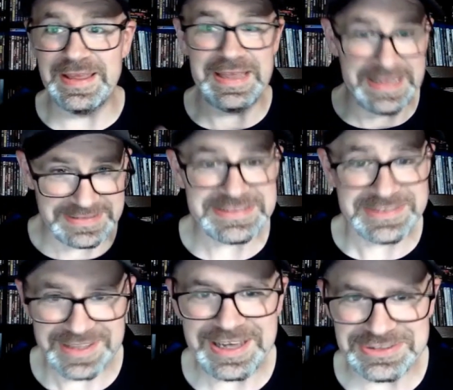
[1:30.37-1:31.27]
It's a
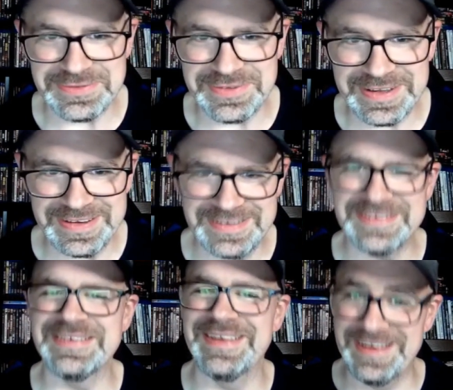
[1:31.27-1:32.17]
slasher flick,
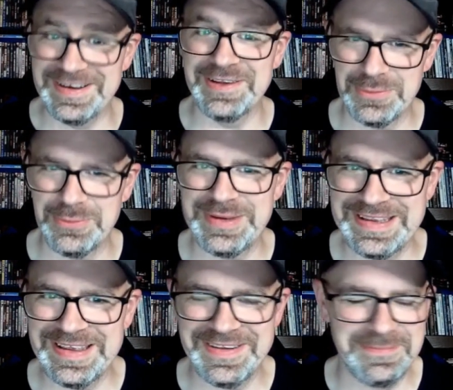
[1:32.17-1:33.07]
and that's what we
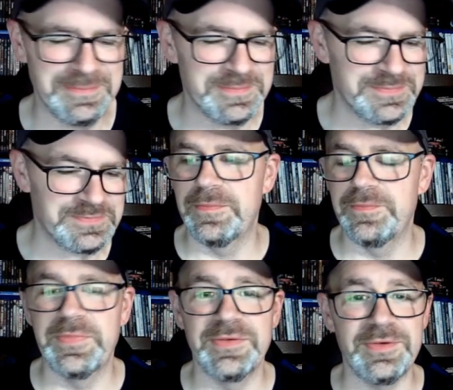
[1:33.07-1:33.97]
get.
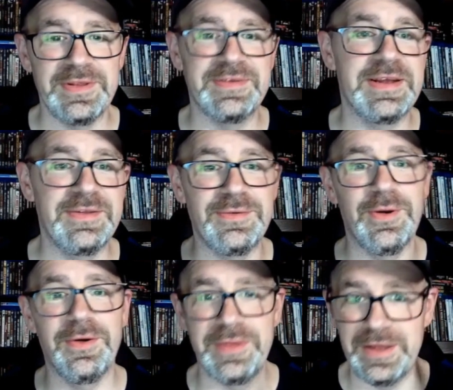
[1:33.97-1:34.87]
So let's get into
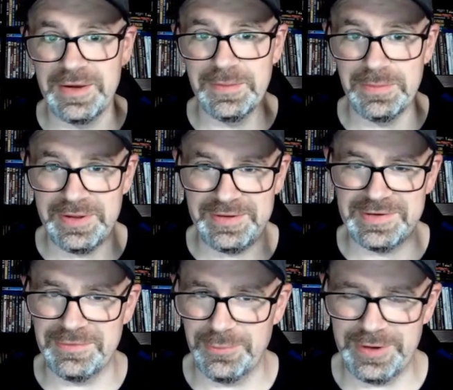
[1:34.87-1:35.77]
all the
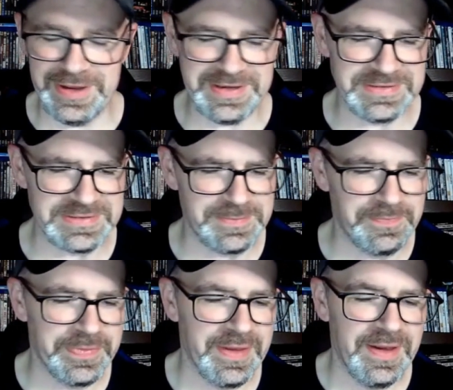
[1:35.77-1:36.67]
complaints
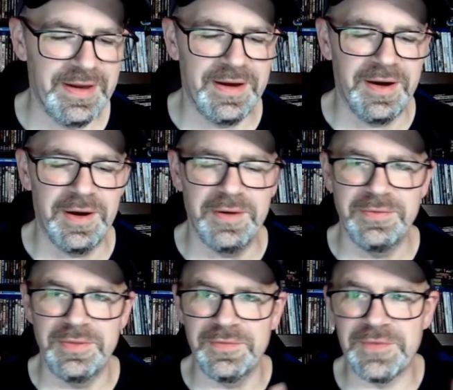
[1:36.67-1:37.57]
everyone has.
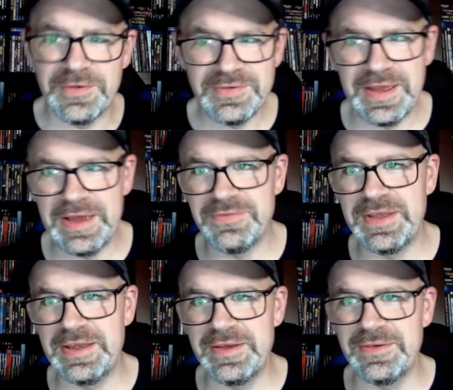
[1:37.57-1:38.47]
The
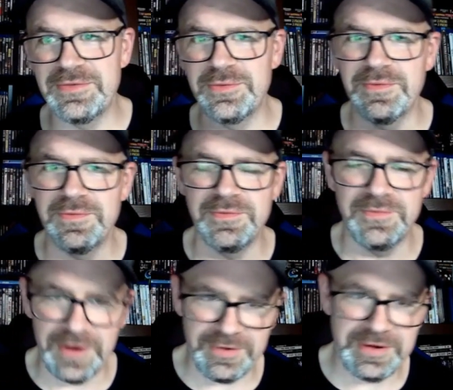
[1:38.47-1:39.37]
first half
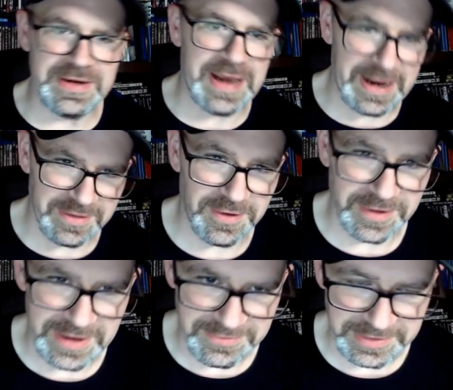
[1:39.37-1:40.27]
is very
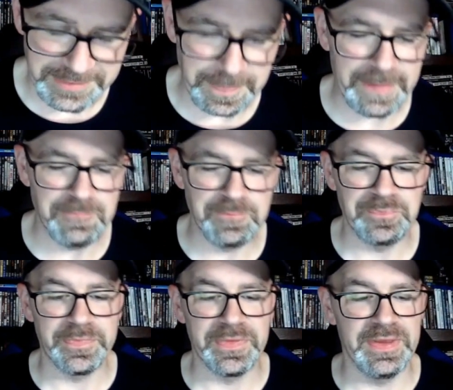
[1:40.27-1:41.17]
dialogue heavy.
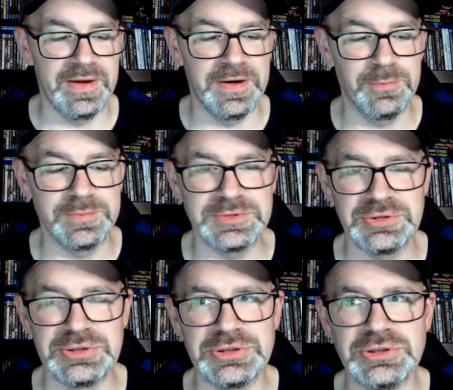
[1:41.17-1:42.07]

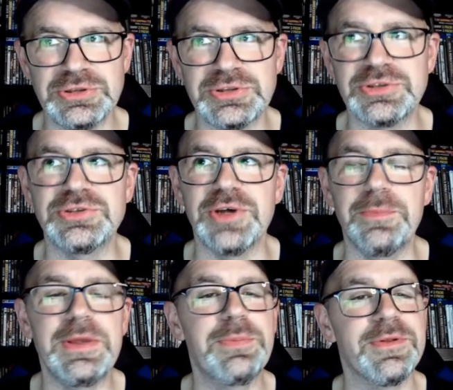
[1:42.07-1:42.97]

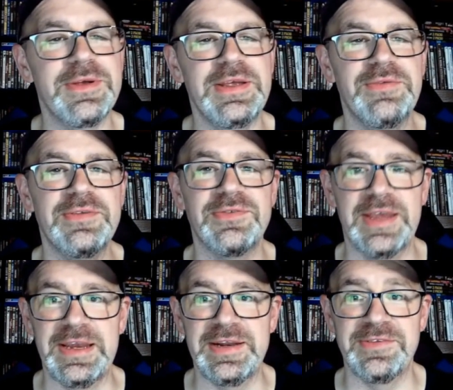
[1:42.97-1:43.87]
Some people are even
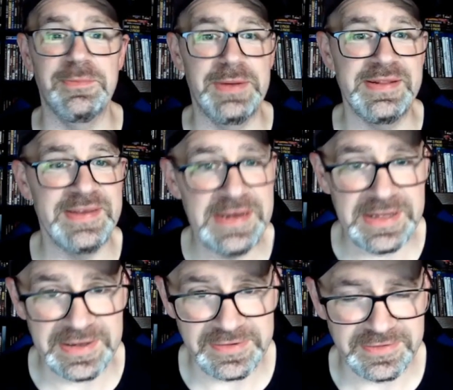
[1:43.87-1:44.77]
saying it's a bit
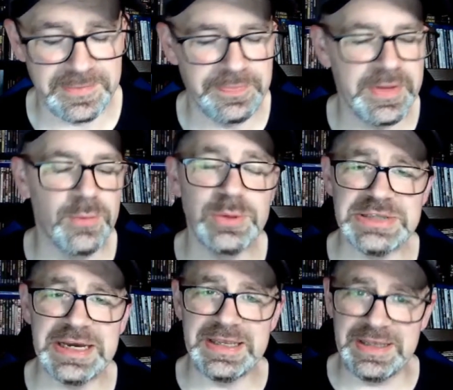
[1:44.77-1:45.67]
tedious, which I
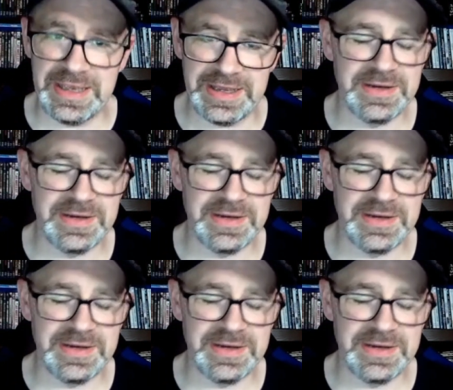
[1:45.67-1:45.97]
get.